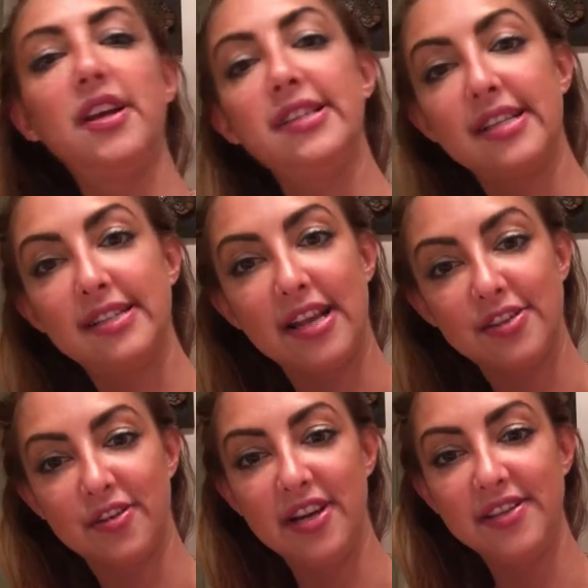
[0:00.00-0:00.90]
is
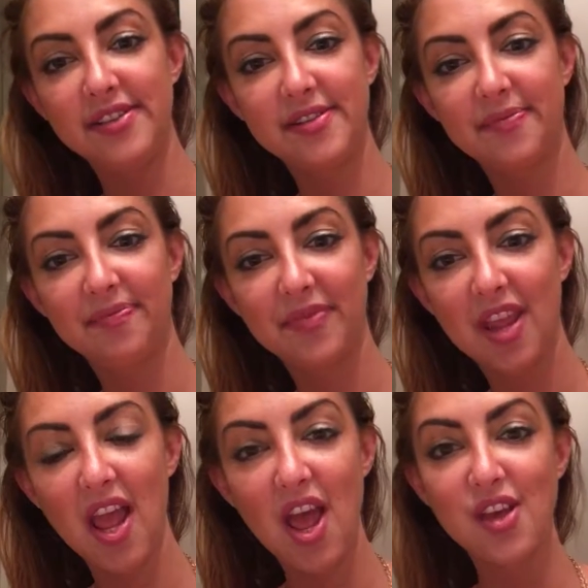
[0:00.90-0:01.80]
accessories.
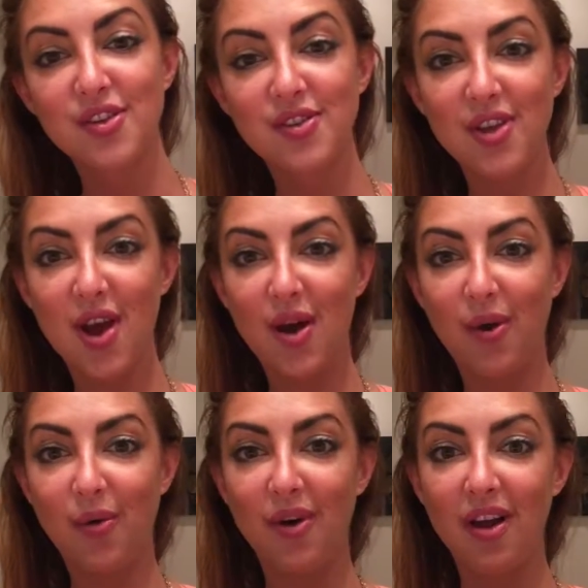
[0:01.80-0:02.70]

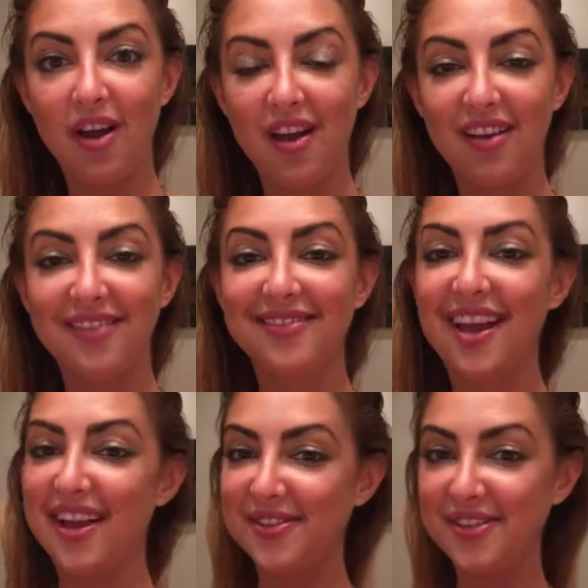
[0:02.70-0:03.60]
So,
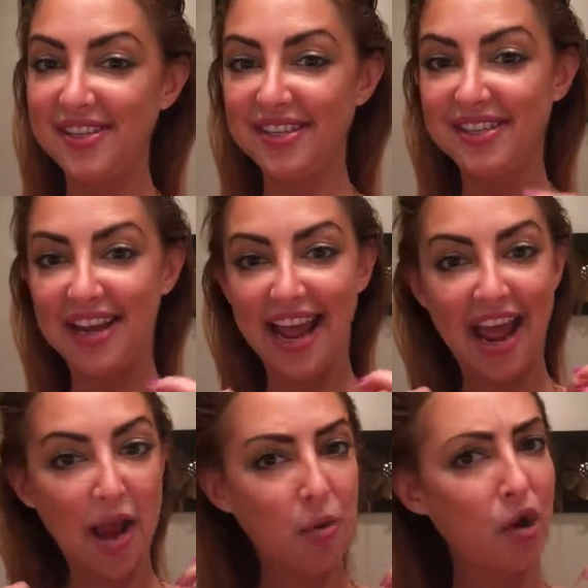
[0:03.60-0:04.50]
as you see today,
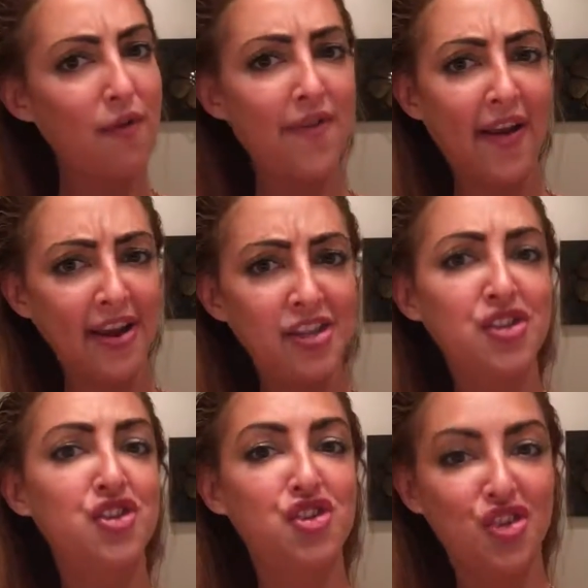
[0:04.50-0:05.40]
I wore a very
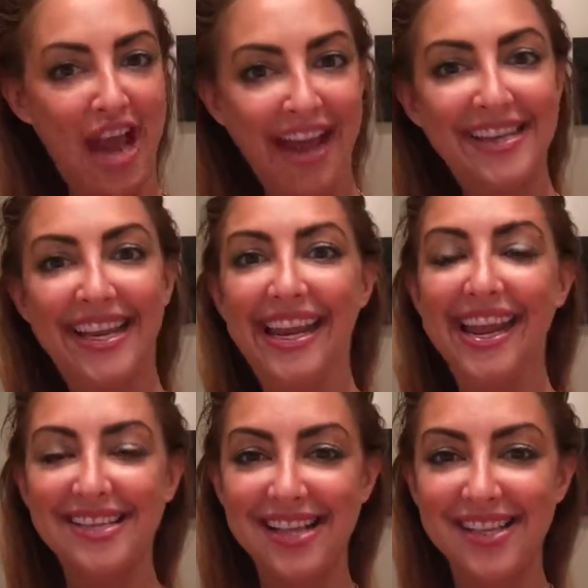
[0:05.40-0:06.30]
distracting
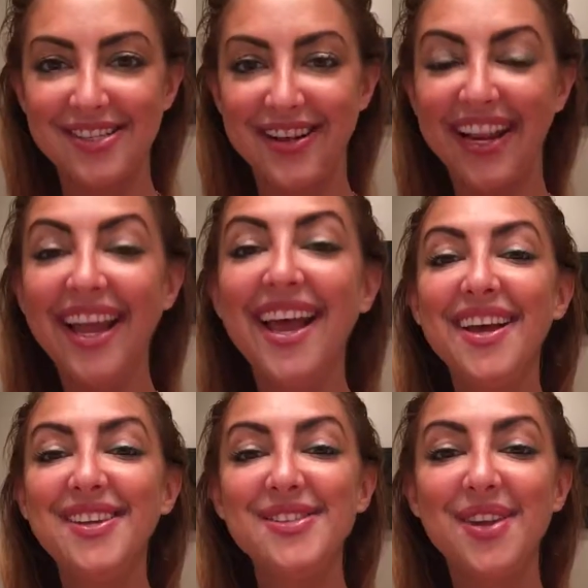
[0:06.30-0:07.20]
accessory.
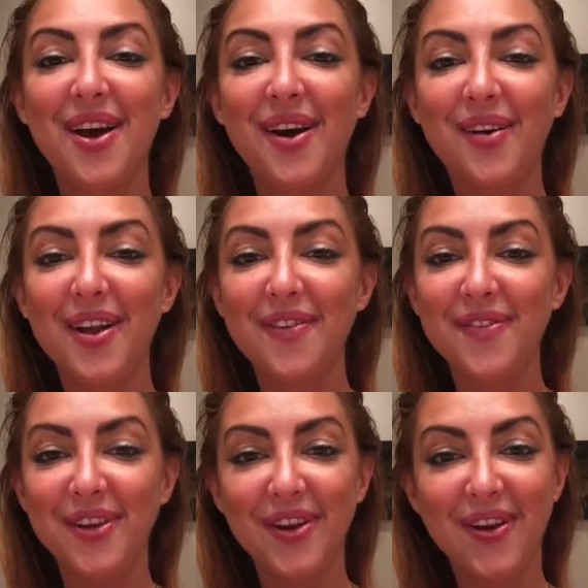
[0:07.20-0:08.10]
So
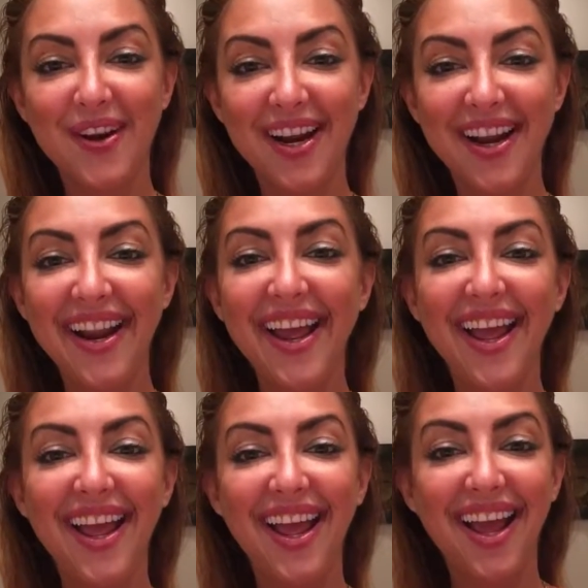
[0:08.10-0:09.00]
if your
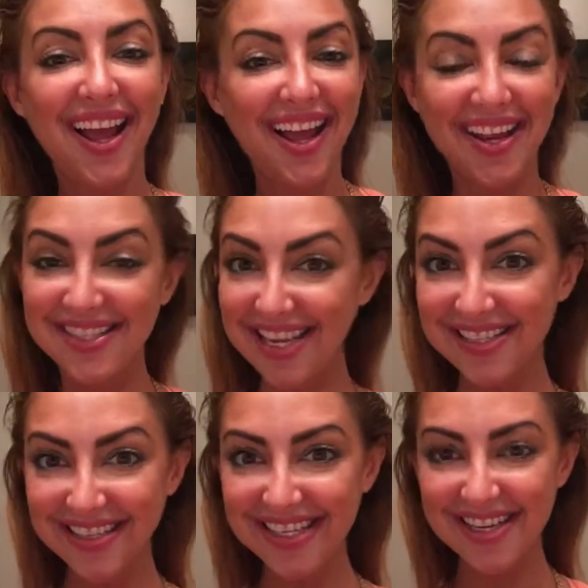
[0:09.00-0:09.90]

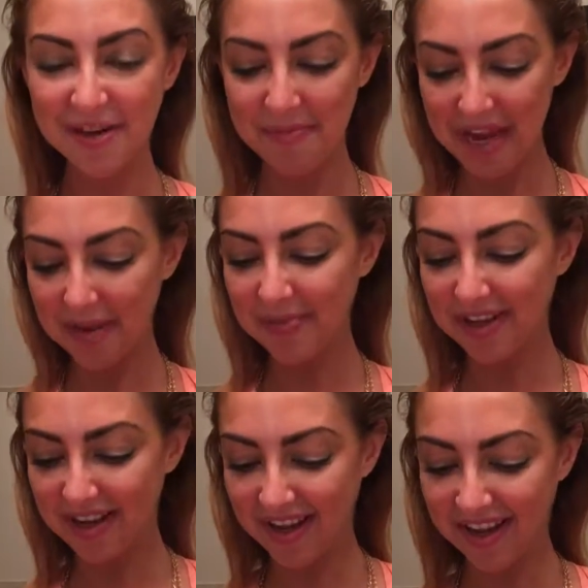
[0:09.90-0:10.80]
accessories and your makeup
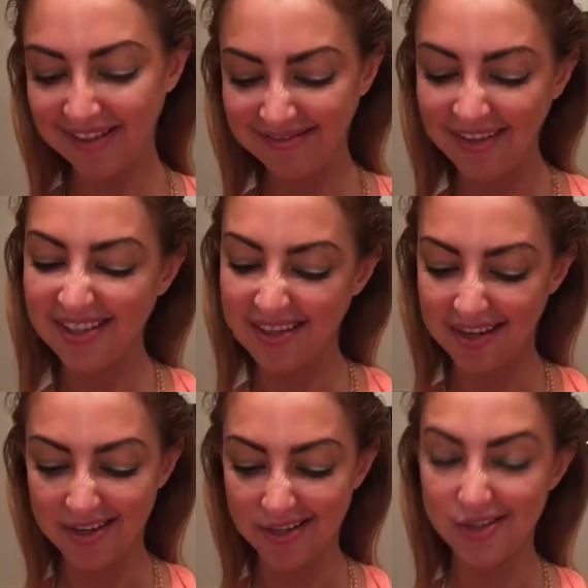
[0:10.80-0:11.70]
look good, it's
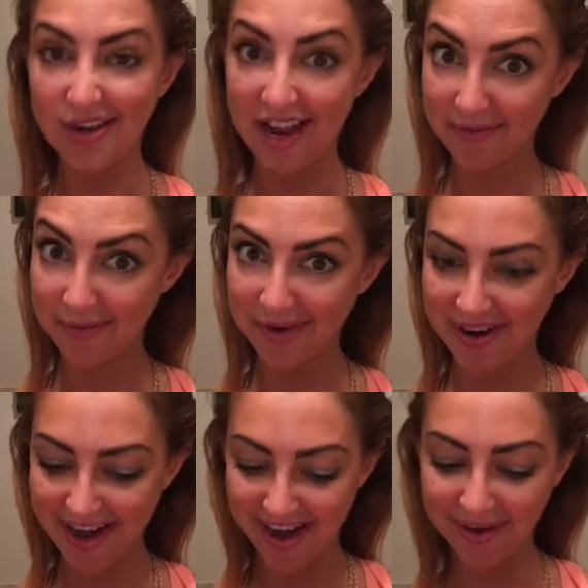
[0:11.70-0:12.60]
gonna distract from your
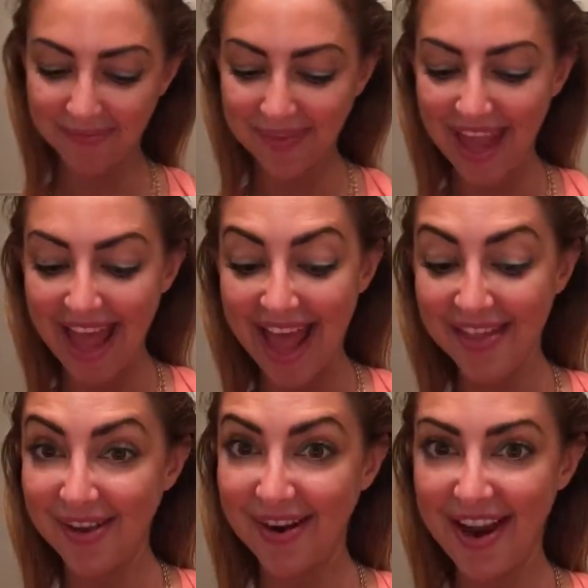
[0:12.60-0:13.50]
hair. And
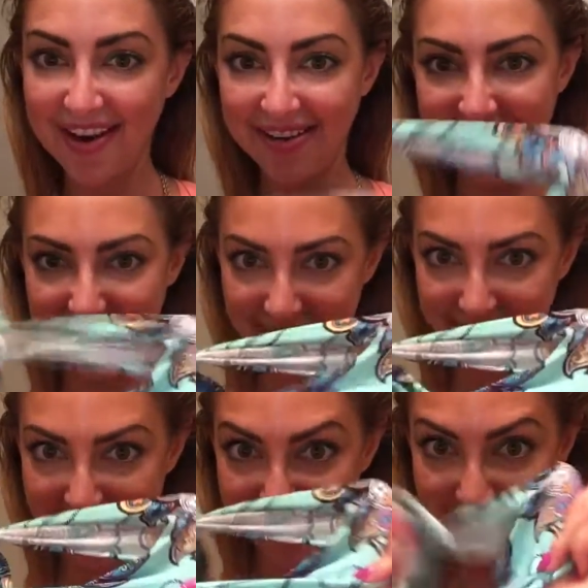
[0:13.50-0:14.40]
there are hair
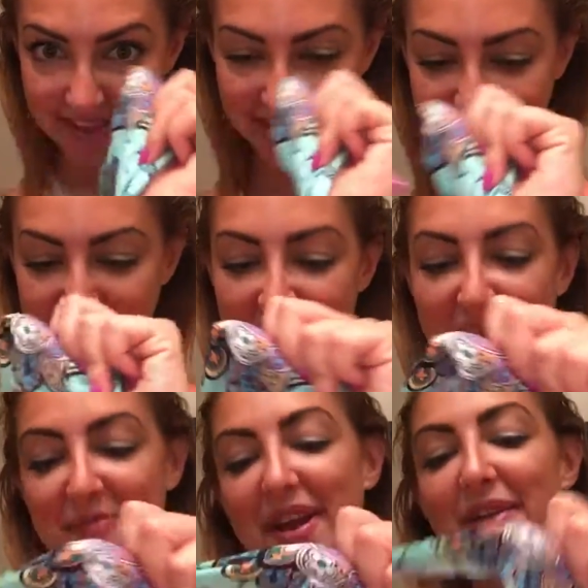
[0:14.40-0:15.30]
accessories, like your
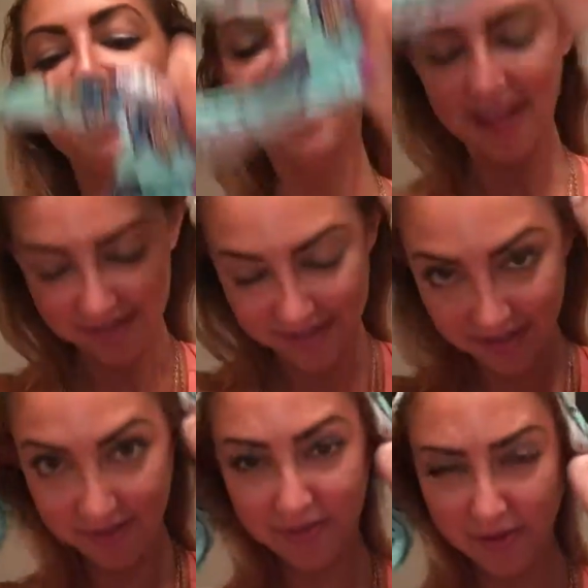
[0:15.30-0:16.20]
headband. So
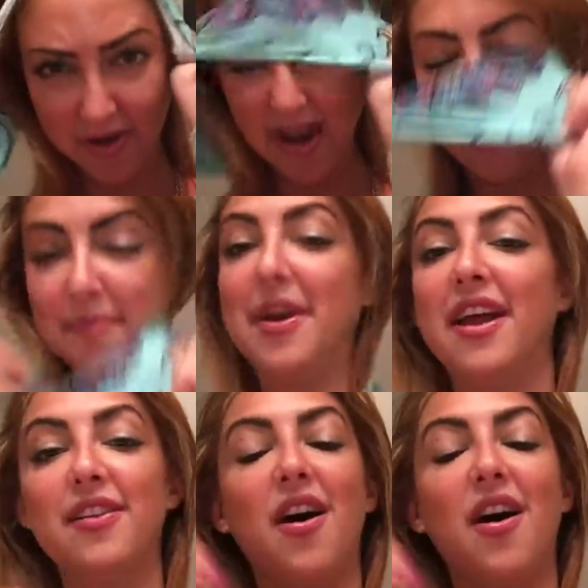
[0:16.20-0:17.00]
you can throw your headband